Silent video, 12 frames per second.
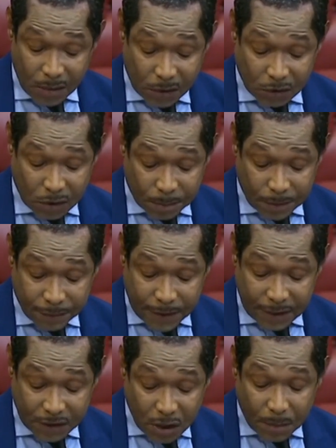which could
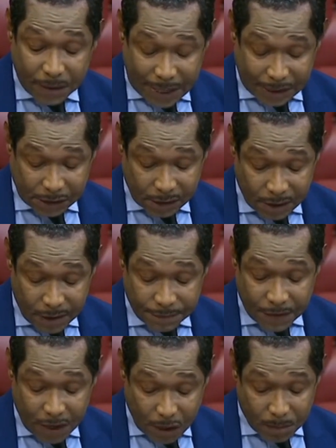provide accommodation
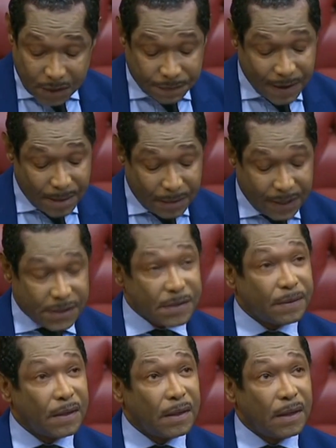for homeless families?